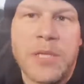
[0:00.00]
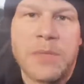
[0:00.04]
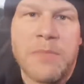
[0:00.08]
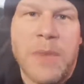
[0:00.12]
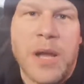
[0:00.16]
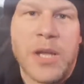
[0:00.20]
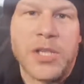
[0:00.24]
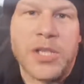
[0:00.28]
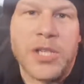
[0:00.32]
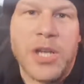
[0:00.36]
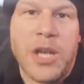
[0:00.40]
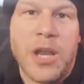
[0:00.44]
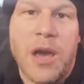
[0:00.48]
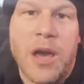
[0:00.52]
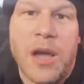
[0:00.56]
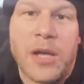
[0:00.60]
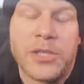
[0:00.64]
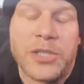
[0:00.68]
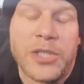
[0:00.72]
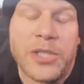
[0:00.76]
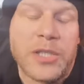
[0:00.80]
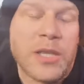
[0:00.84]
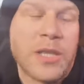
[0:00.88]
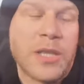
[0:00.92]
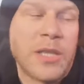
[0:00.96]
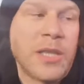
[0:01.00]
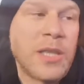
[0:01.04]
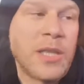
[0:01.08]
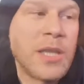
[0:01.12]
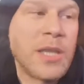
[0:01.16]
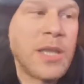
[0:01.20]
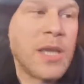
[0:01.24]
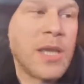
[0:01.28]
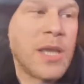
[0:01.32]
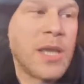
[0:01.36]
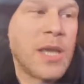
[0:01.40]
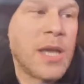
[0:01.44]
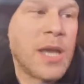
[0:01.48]
much larger than
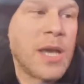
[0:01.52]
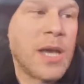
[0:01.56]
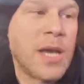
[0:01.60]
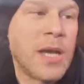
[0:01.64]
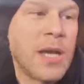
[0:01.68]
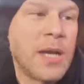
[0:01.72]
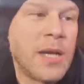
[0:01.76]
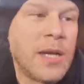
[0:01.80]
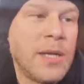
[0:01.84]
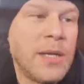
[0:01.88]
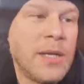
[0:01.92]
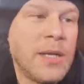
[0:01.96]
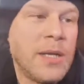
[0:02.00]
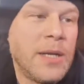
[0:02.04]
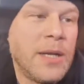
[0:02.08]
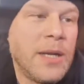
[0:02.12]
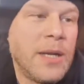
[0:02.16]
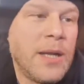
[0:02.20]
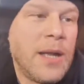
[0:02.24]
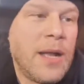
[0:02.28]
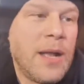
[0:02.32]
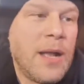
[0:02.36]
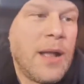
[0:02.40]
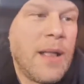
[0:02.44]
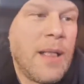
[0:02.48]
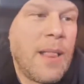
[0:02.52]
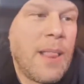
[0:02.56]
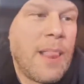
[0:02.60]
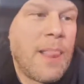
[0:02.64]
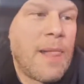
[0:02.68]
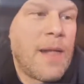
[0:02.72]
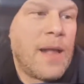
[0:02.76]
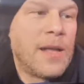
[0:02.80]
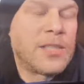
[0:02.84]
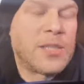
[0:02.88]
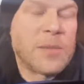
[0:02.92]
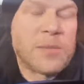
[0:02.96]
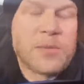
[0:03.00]
the
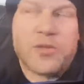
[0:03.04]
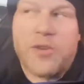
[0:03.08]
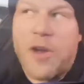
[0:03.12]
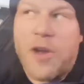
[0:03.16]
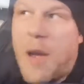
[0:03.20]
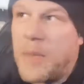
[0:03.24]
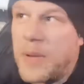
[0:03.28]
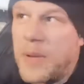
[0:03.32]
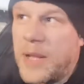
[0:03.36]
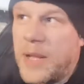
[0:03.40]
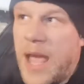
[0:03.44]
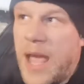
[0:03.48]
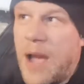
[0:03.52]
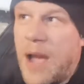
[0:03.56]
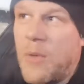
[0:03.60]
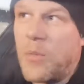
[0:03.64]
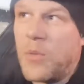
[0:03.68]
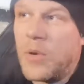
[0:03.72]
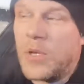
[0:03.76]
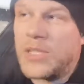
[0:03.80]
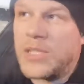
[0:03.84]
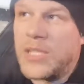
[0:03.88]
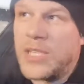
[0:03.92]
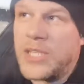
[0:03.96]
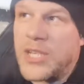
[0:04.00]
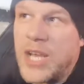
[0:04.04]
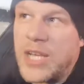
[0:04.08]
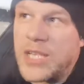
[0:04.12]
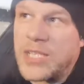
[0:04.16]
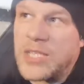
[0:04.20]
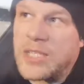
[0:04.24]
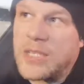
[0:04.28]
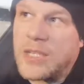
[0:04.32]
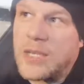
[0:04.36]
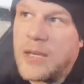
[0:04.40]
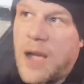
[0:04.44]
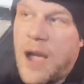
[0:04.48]
subscriber count would suggest.